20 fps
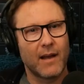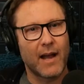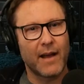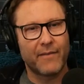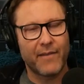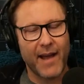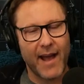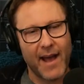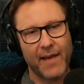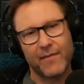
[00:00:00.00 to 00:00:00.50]

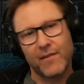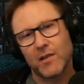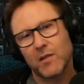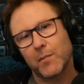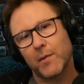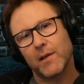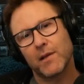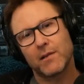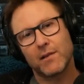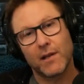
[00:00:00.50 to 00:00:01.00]
I've had this,
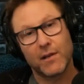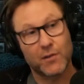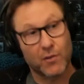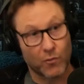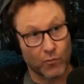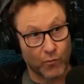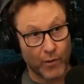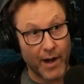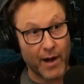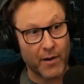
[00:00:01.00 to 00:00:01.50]
but it's a
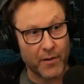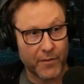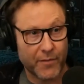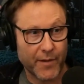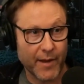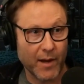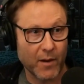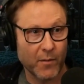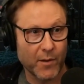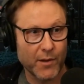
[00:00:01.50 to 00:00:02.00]
rare
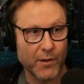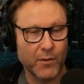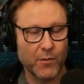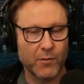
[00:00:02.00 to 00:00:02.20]
thing when